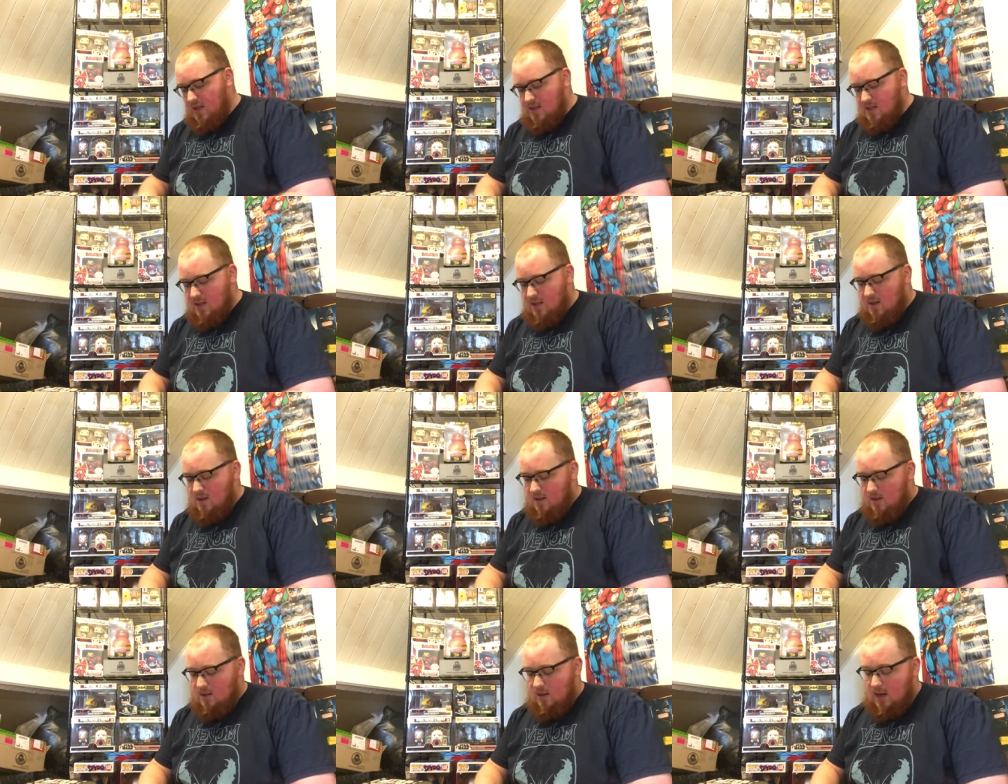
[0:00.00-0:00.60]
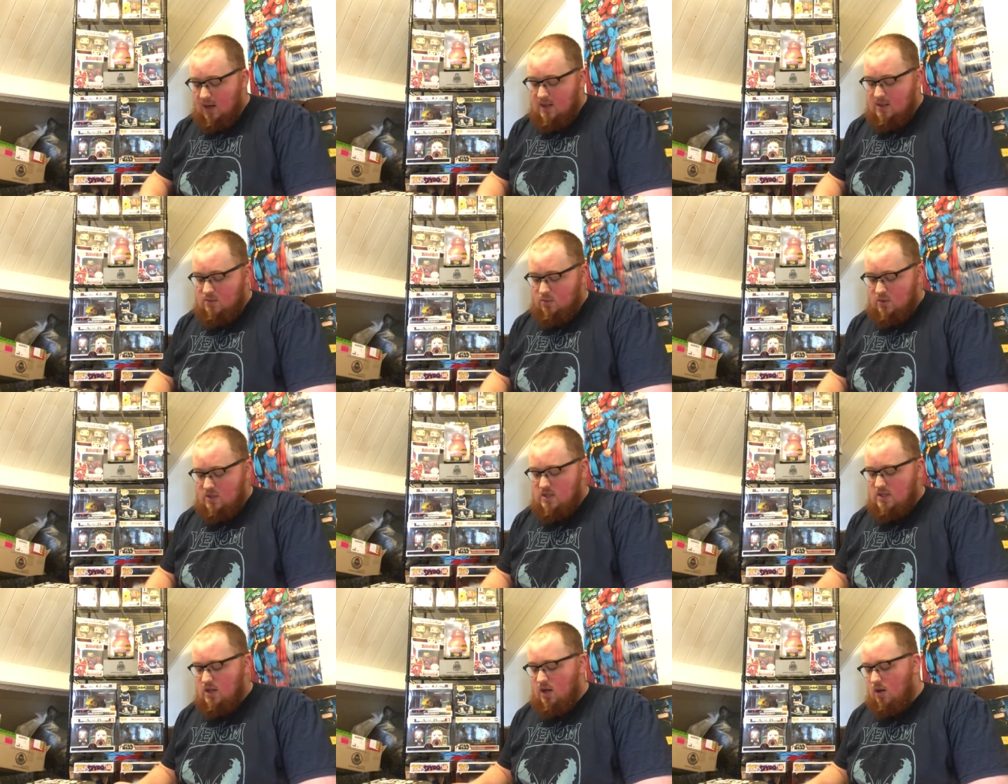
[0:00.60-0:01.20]
It's like
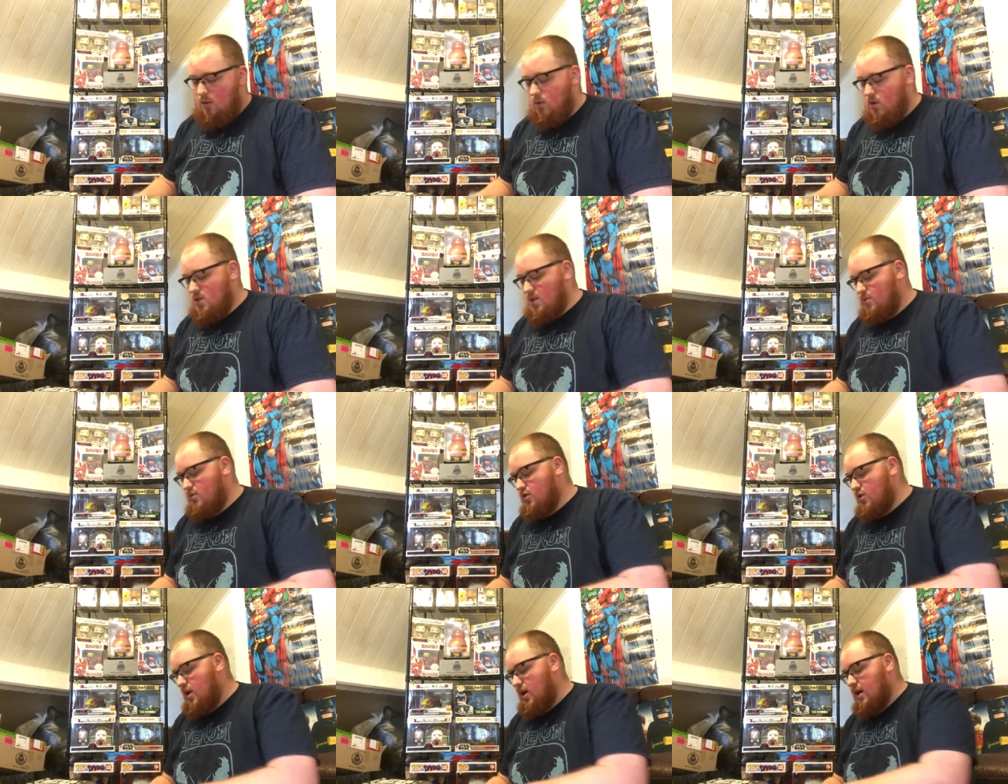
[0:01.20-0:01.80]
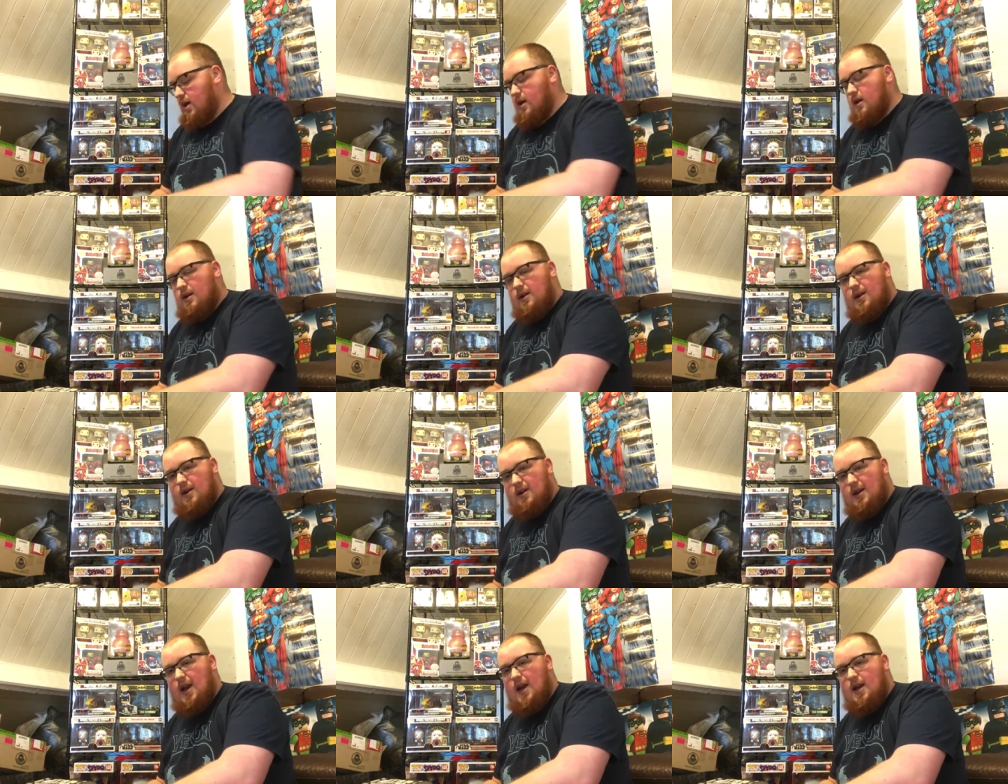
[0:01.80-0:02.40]
with Star Wars, I'm trying to
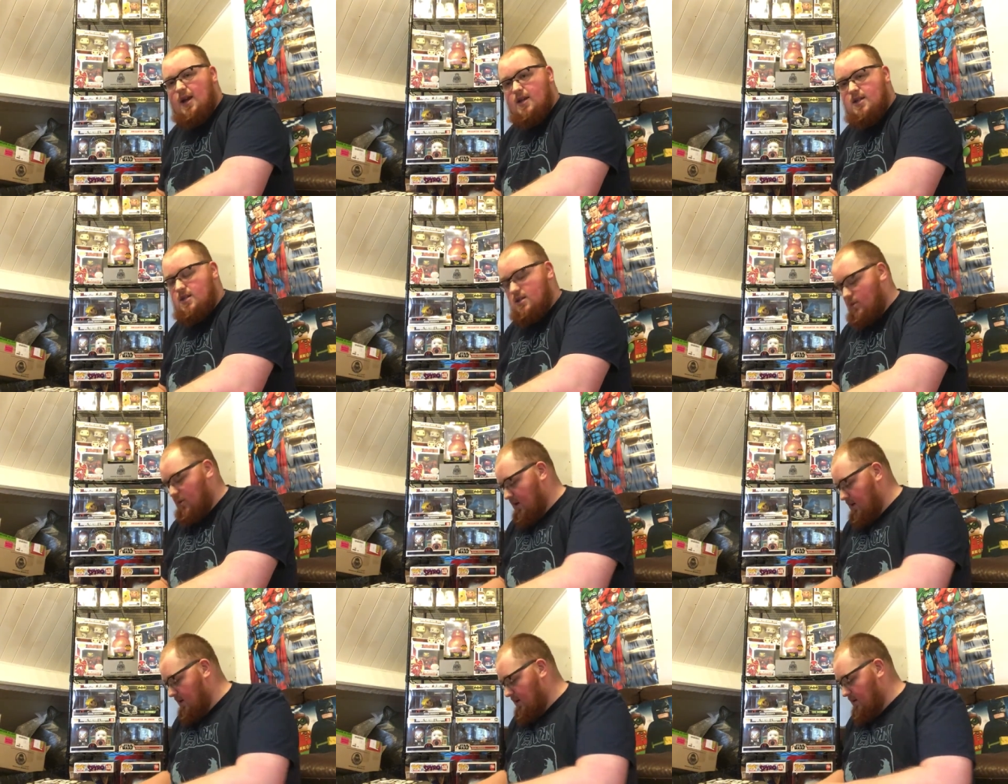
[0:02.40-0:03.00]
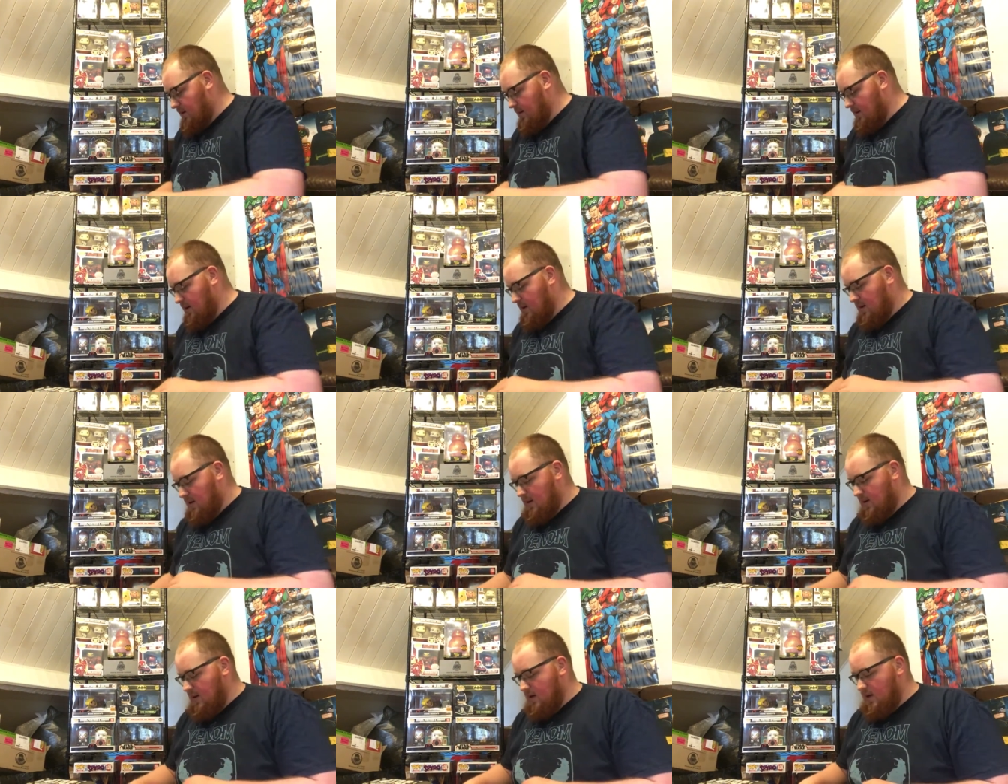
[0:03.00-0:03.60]
get into it
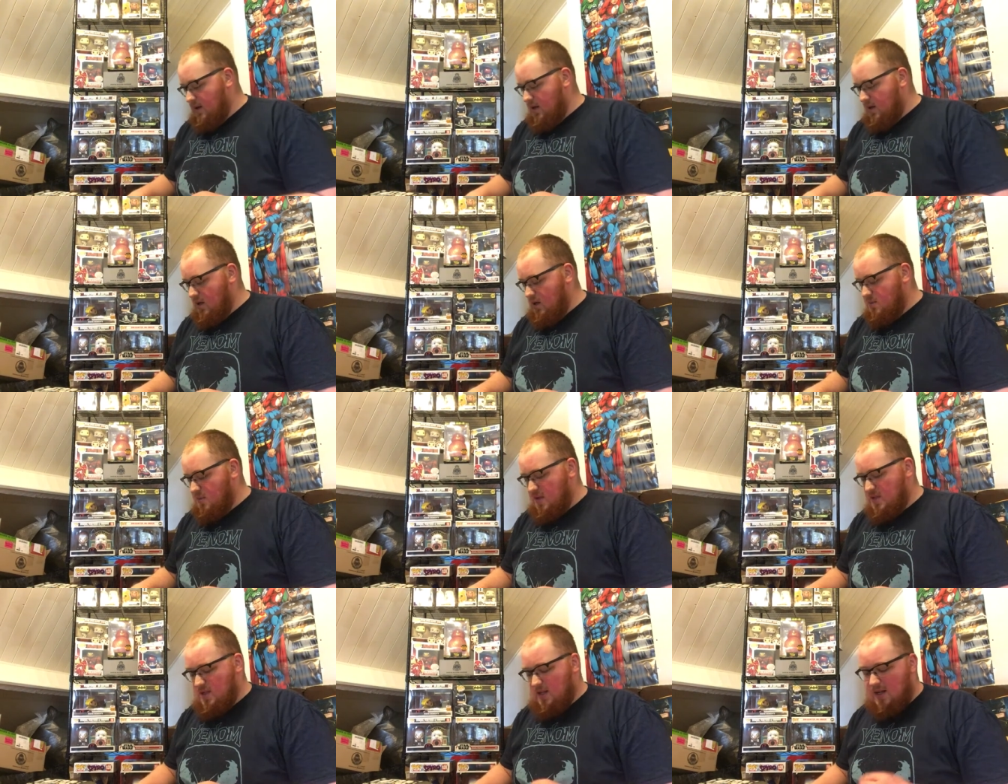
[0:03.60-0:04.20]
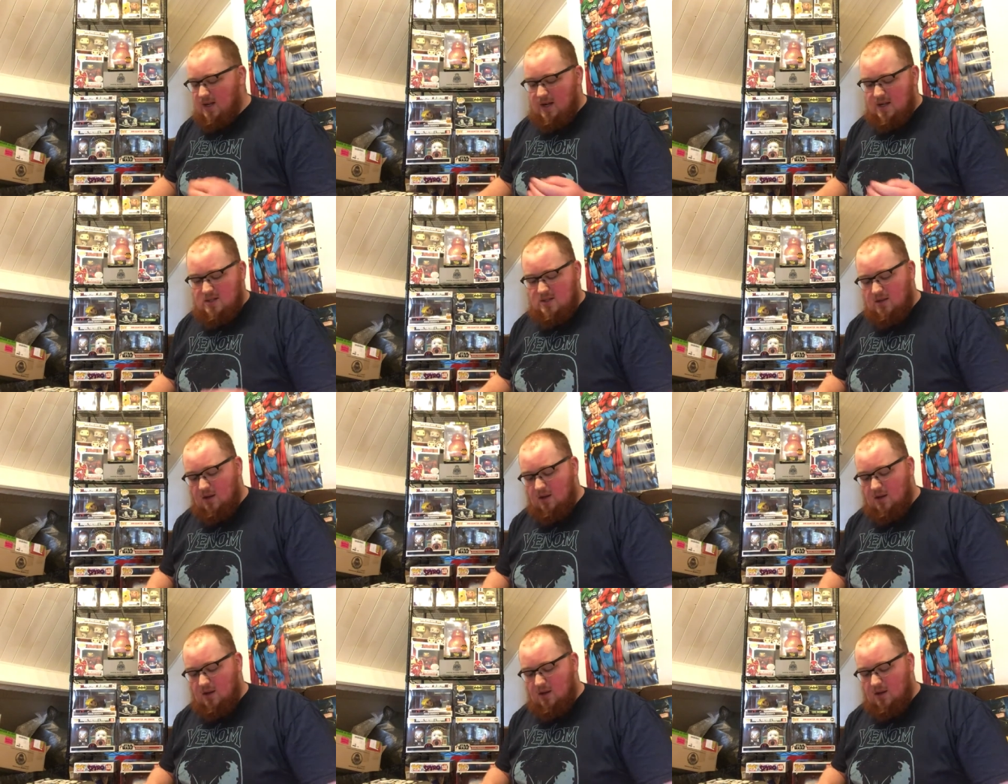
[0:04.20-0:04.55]
as best I can.